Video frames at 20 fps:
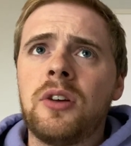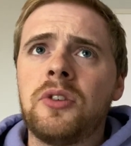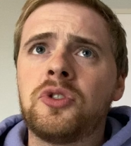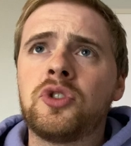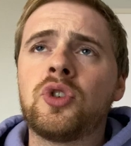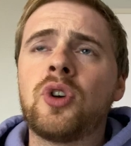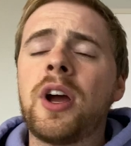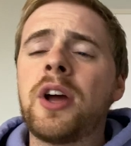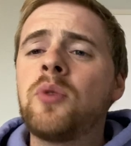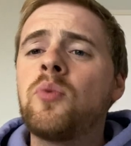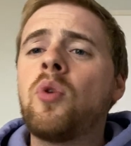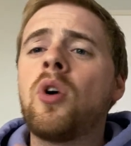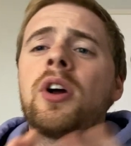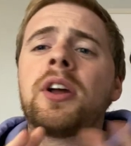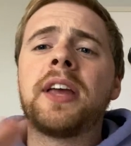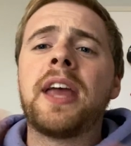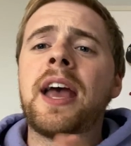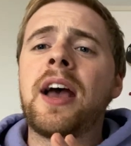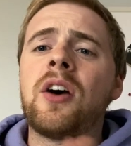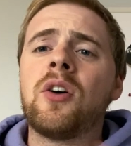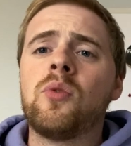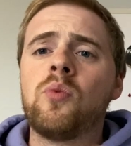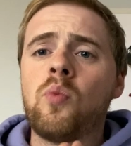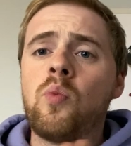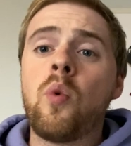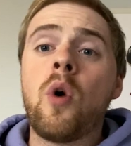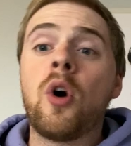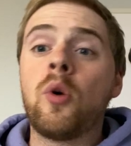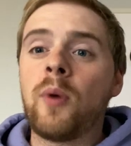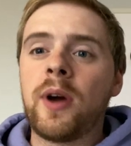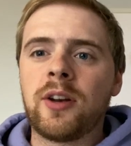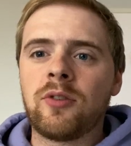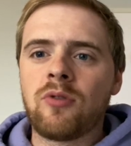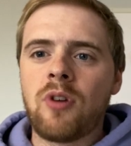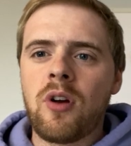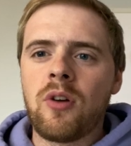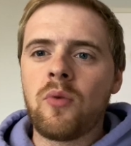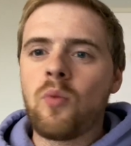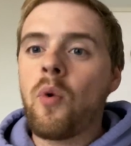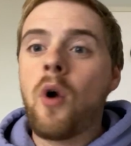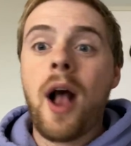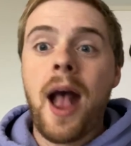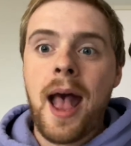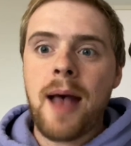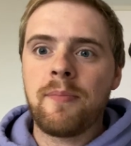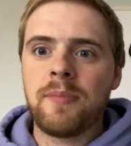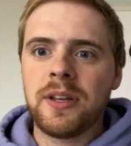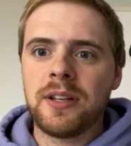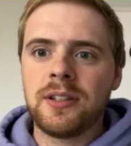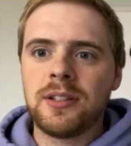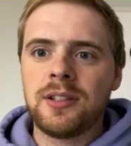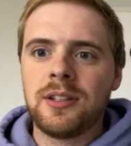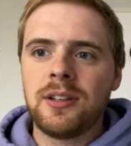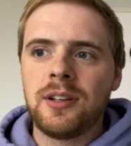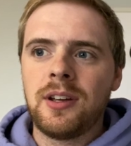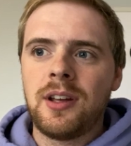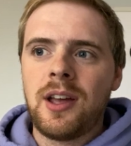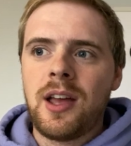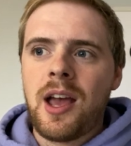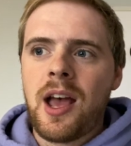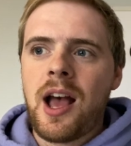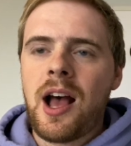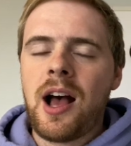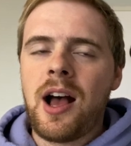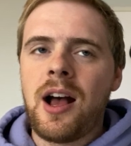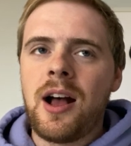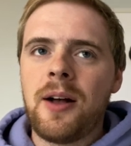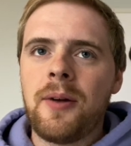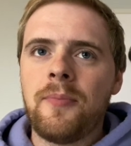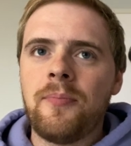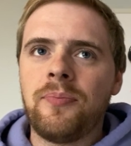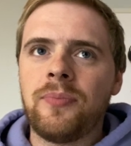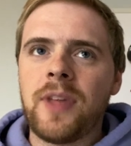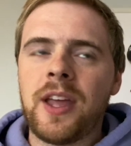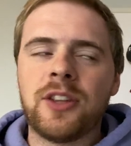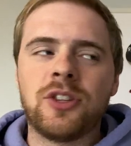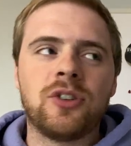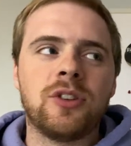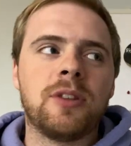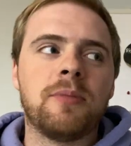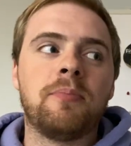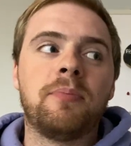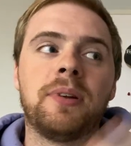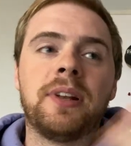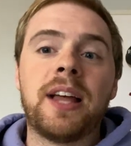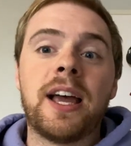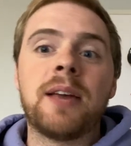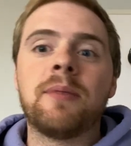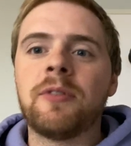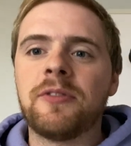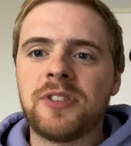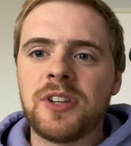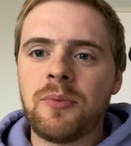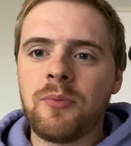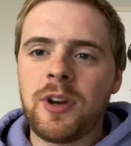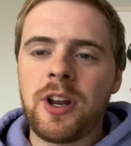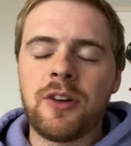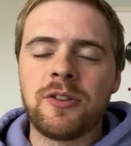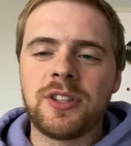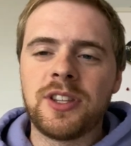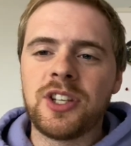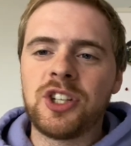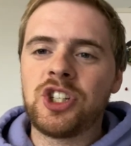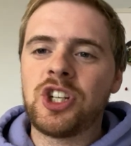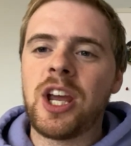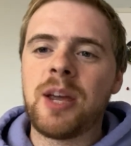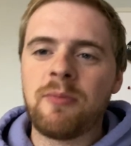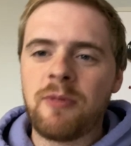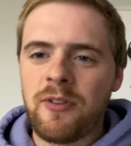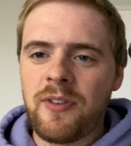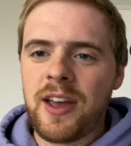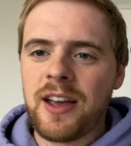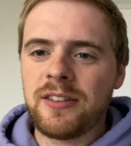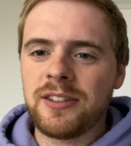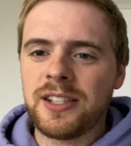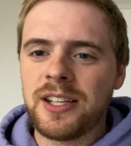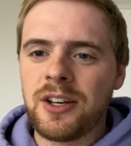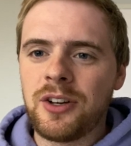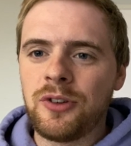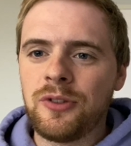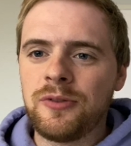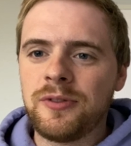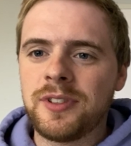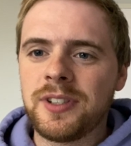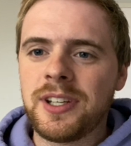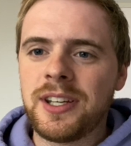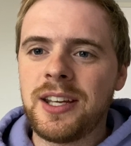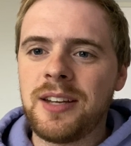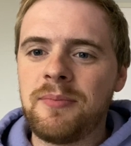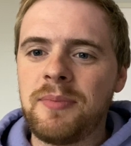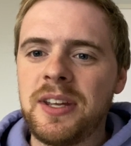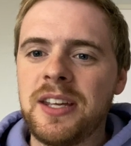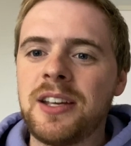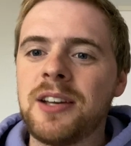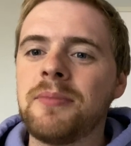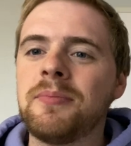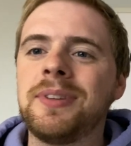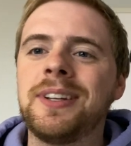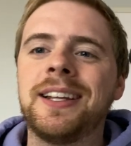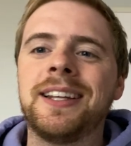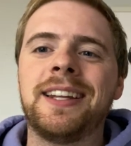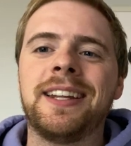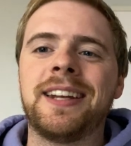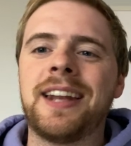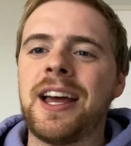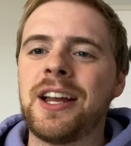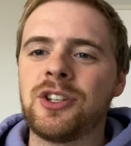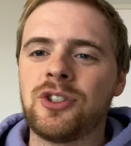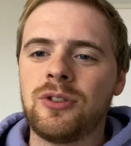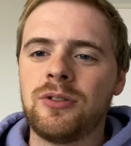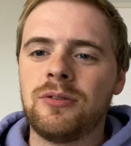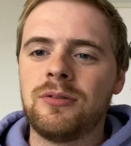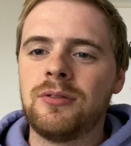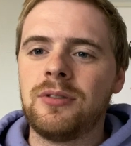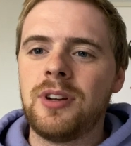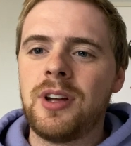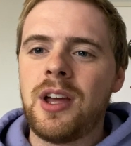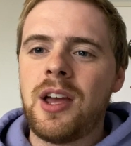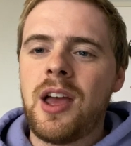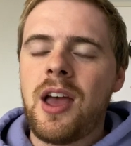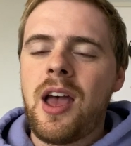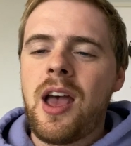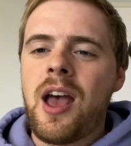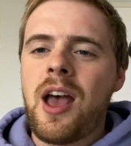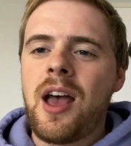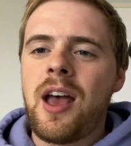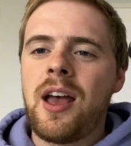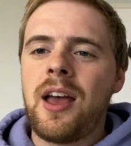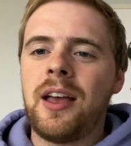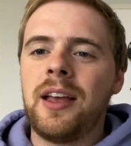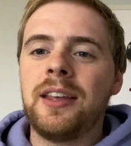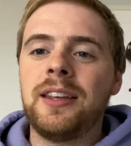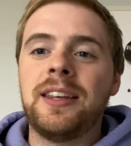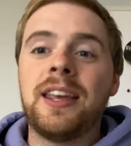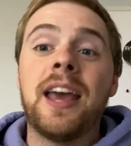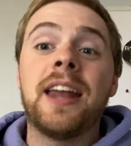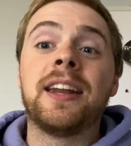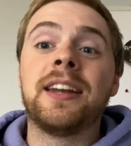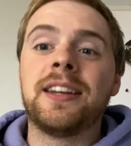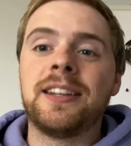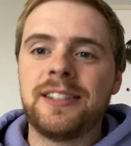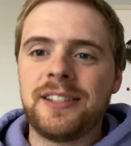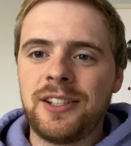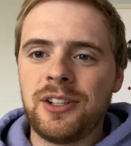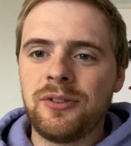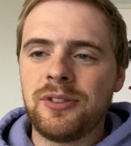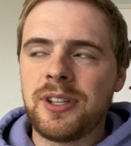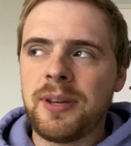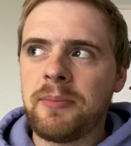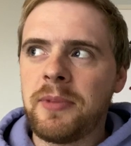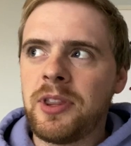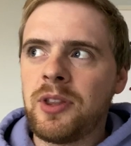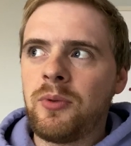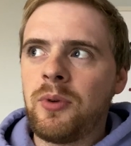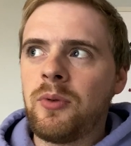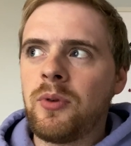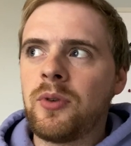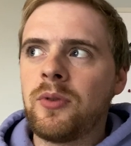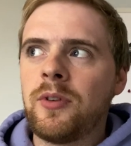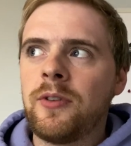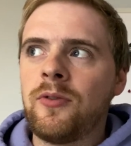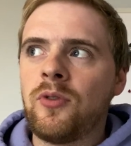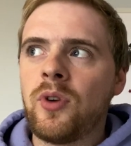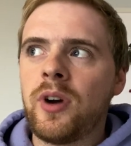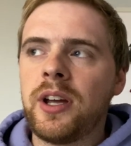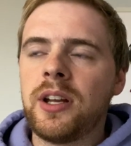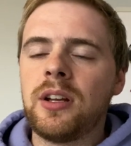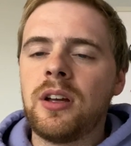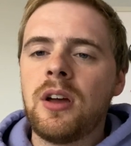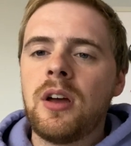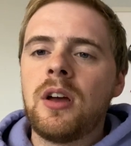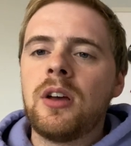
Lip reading: try and work out what went wrong, what happened. And so the blame of someone else and the shame of ourselves can be completely natural. Yet it is still something that we want to avoid.